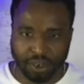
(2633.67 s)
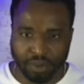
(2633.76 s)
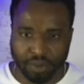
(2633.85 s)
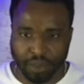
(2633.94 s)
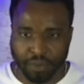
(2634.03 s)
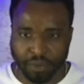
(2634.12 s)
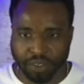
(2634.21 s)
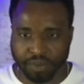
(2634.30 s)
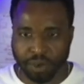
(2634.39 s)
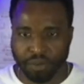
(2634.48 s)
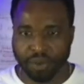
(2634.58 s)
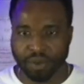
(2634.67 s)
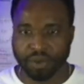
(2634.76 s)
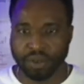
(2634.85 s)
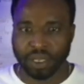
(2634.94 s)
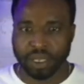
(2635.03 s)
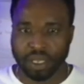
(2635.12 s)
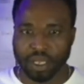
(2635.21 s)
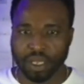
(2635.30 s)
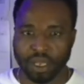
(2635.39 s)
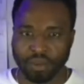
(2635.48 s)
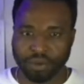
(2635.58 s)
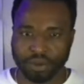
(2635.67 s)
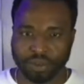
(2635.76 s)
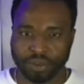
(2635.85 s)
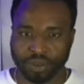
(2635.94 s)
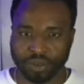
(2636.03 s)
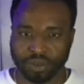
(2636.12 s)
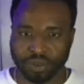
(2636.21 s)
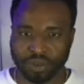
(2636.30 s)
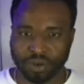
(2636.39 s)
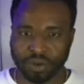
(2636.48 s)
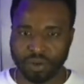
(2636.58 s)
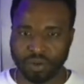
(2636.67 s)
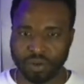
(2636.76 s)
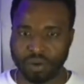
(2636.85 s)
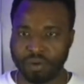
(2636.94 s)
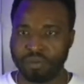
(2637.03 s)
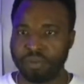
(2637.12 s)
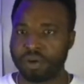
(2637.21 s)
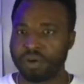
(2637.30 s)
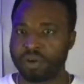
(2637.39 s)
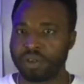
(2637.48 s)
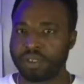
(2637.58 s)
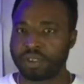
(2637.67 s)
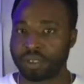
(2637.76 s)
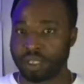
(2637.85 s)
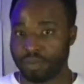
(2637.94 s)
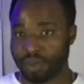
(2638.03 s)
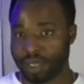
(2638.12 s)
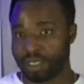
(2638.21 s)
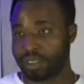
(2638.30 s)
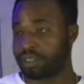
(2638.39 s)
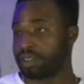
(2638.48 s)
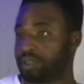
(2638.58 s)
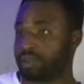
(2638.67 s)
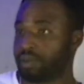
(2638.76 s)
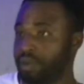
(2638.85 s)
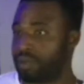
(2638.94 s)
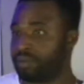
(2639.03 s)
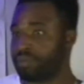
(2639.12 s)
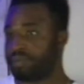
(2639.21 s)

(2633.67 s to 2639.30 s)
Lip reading: help that much in my opinion. I'm just going to unmirror it and keep it as it is. But